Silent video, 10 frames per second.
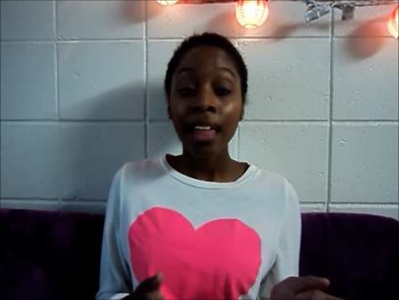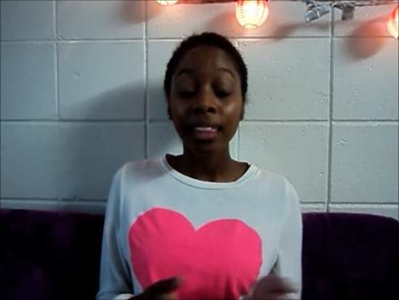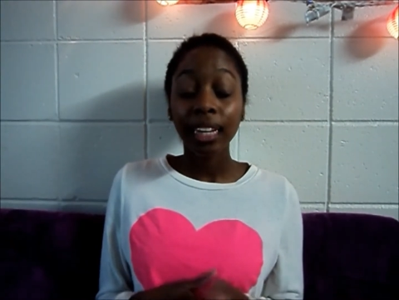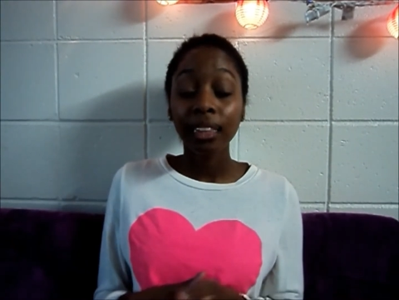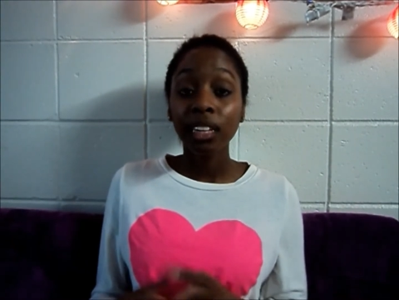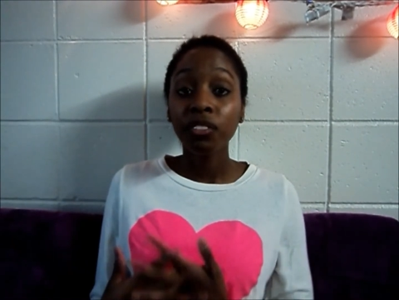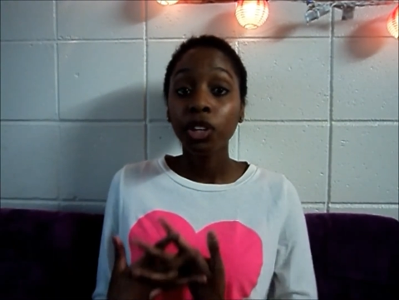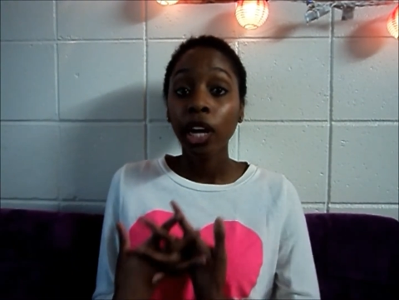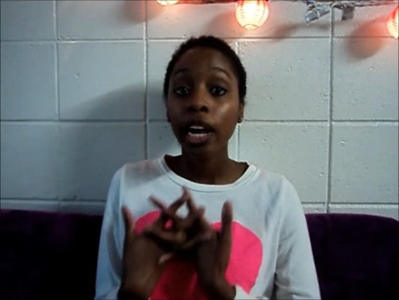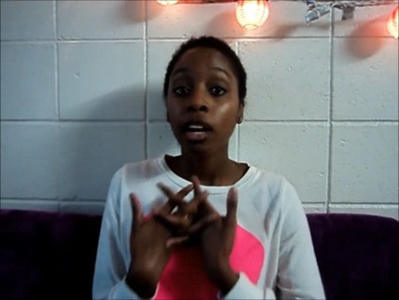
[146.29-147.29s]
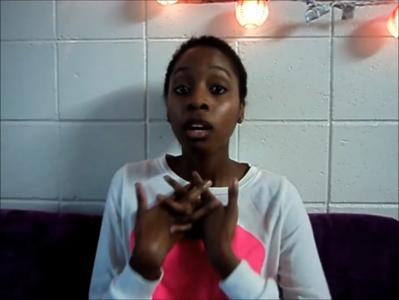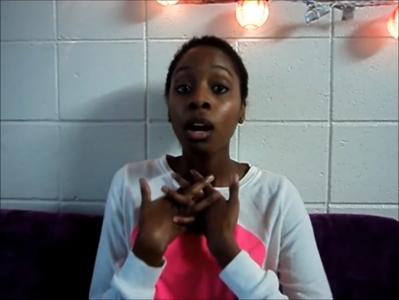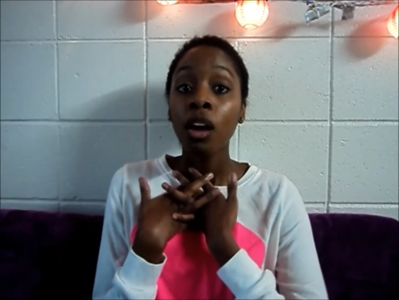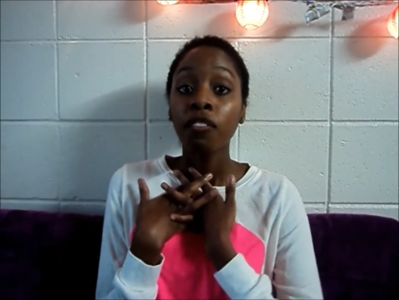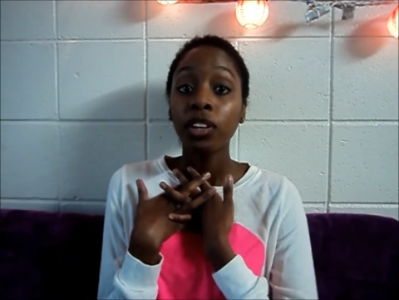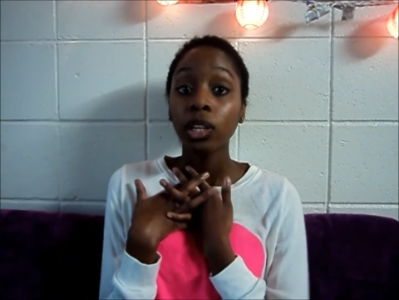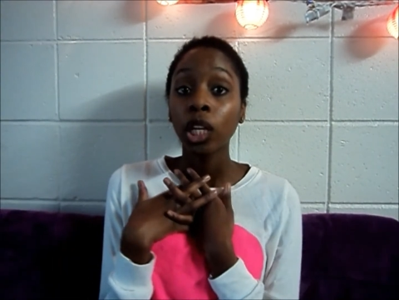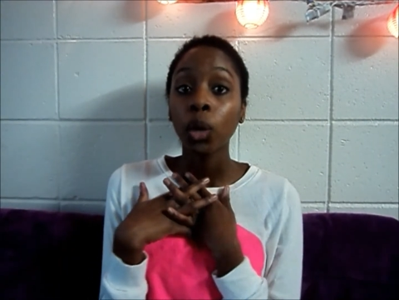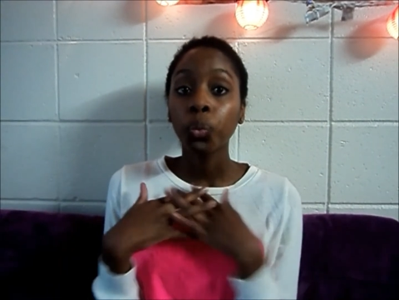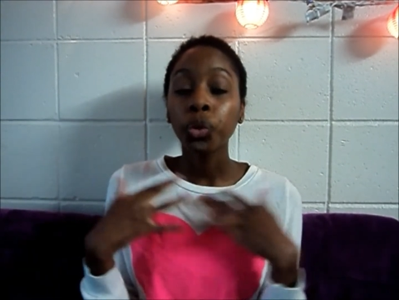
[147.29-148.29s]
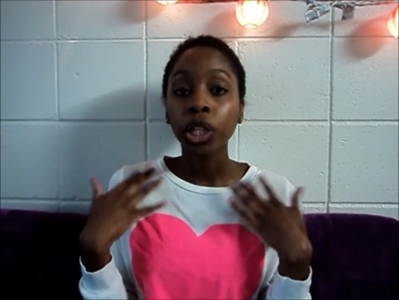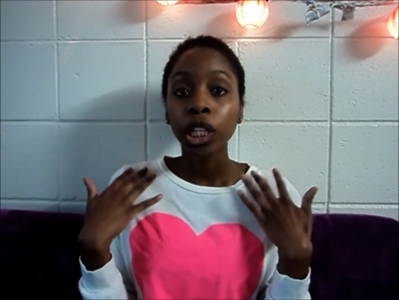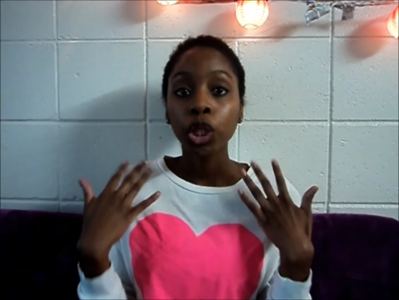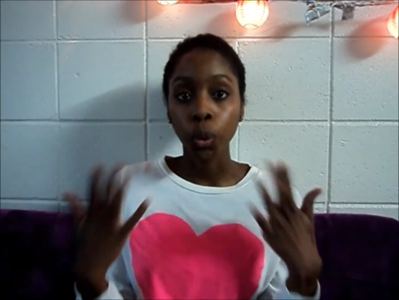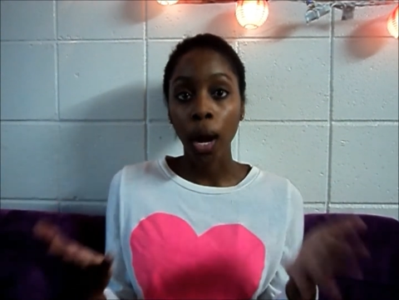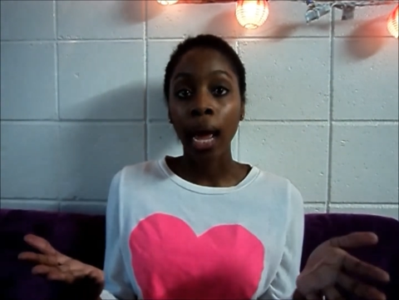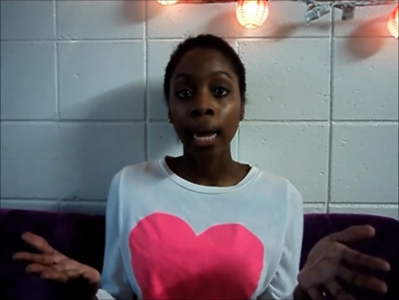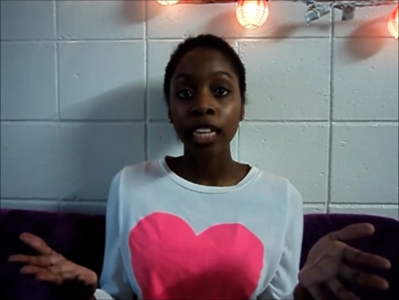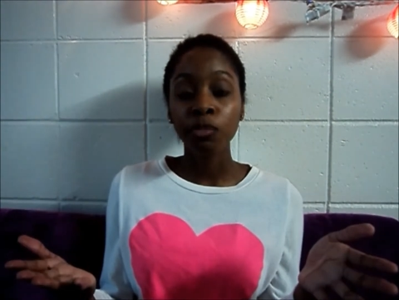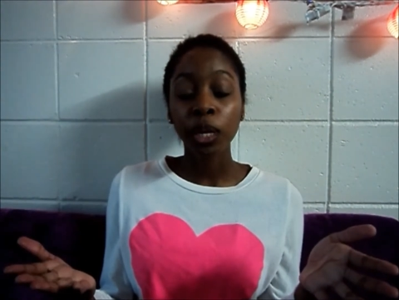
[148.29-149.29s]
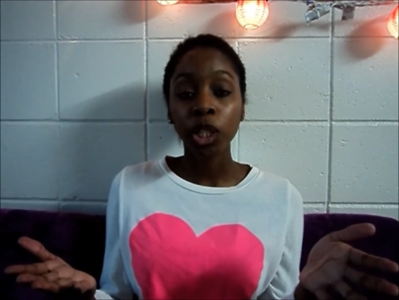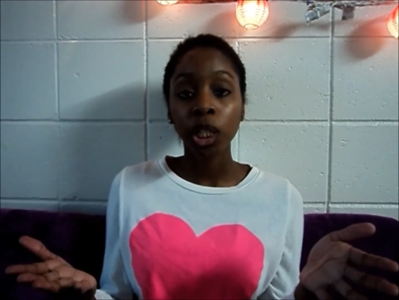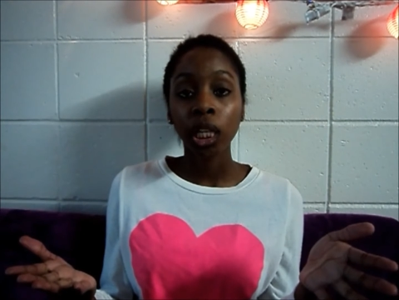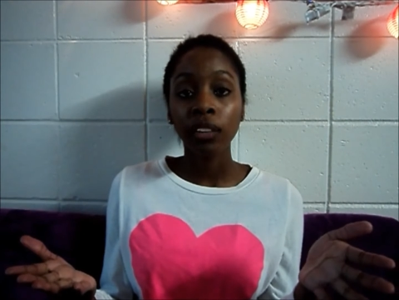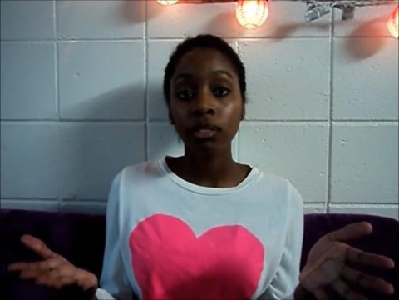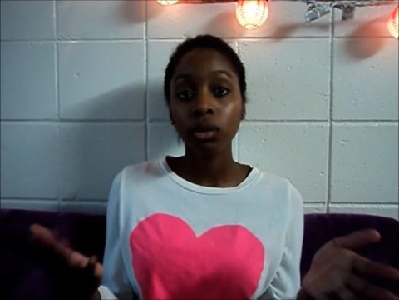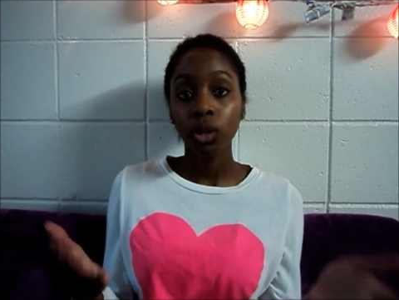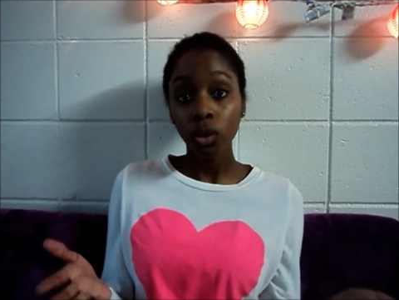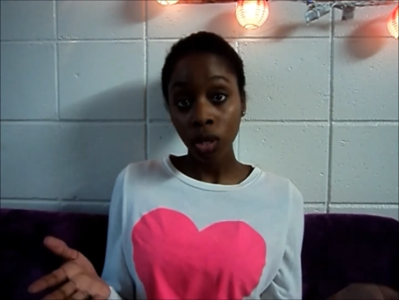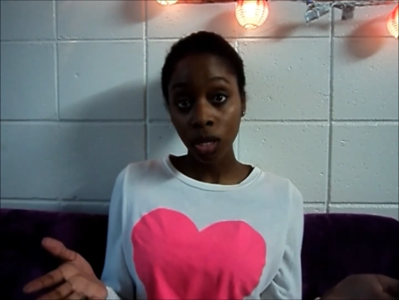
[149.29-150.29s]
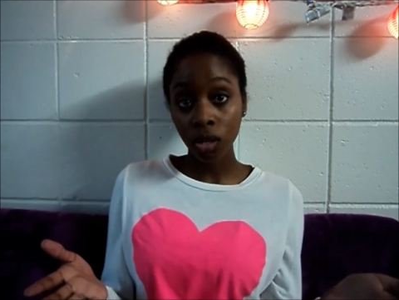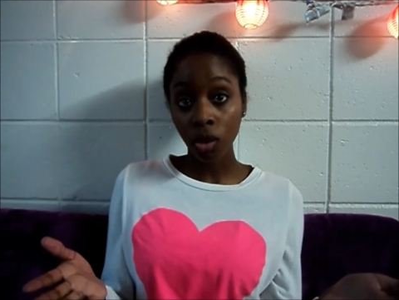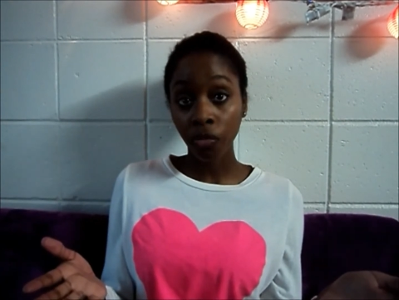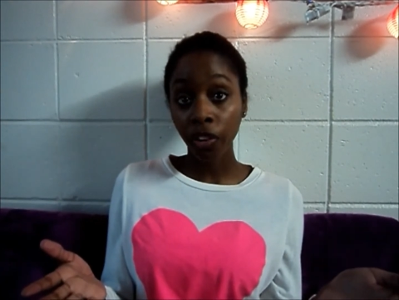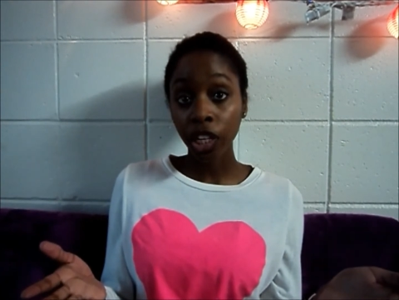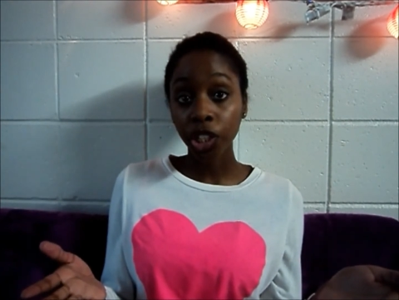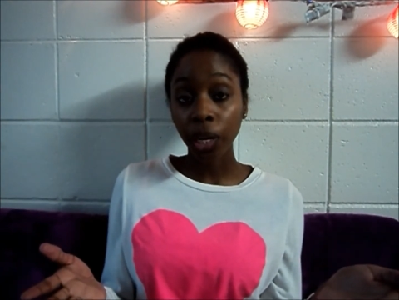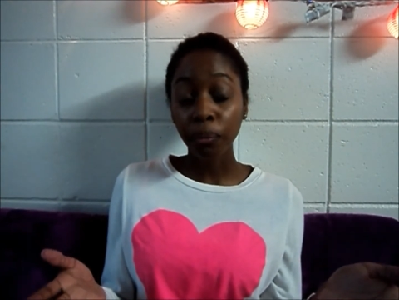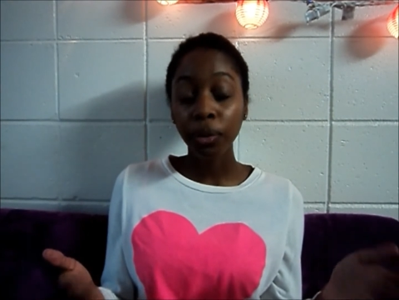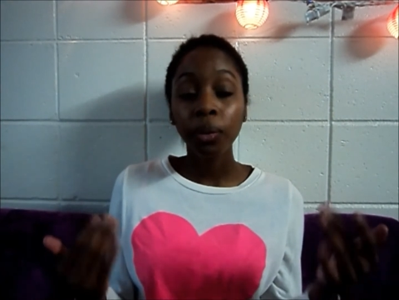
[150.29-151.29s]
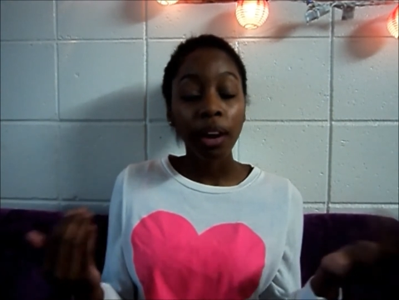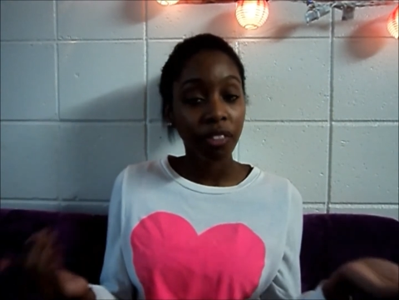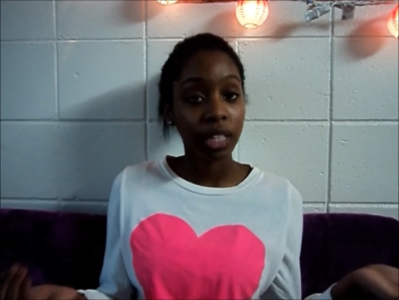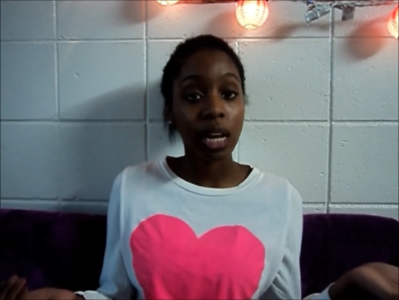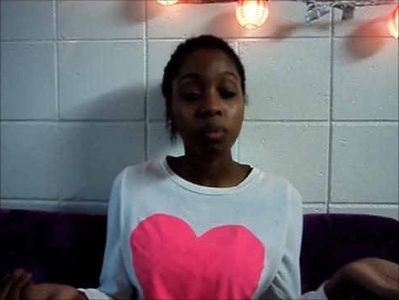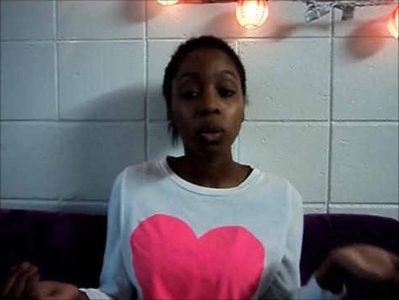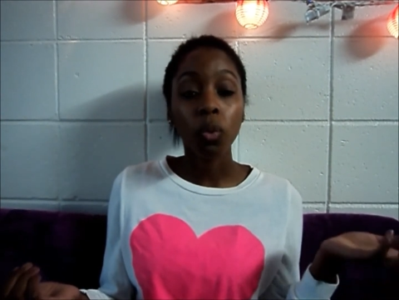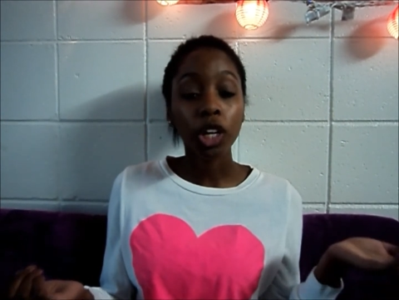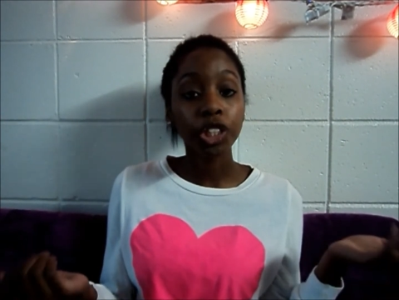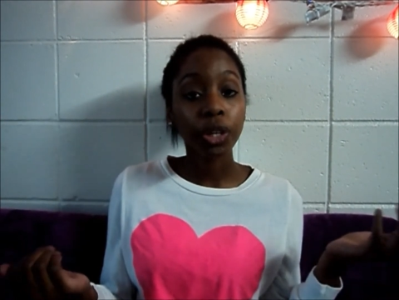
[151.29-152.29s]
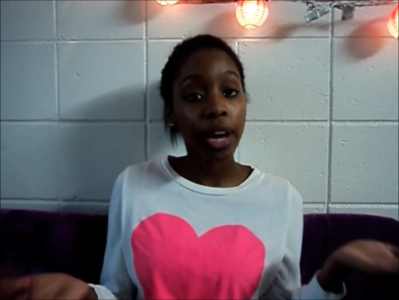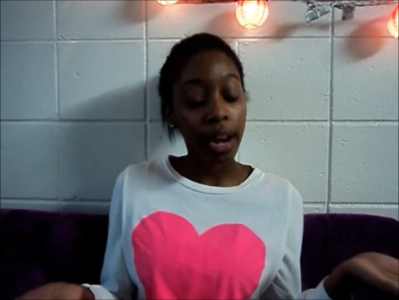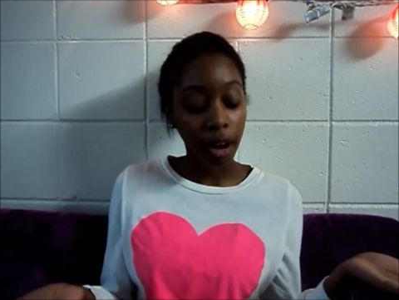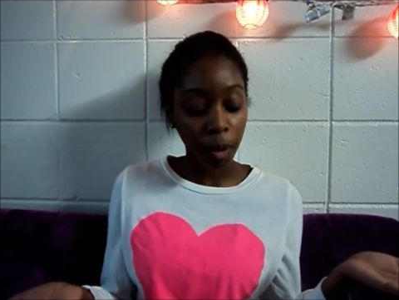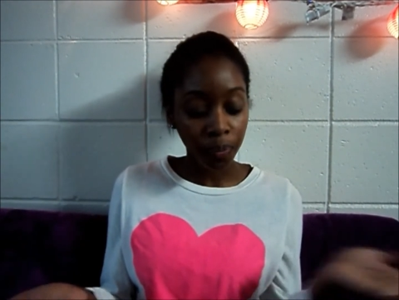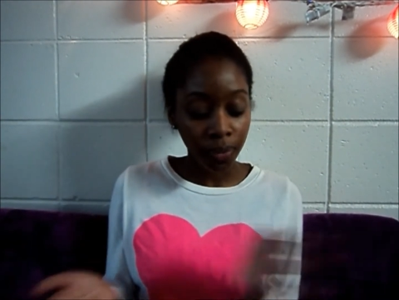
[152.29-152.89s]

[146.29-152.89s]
they can leave your hair feeling really dry, especially if you use a sulfate shampoo every time you wash your hair.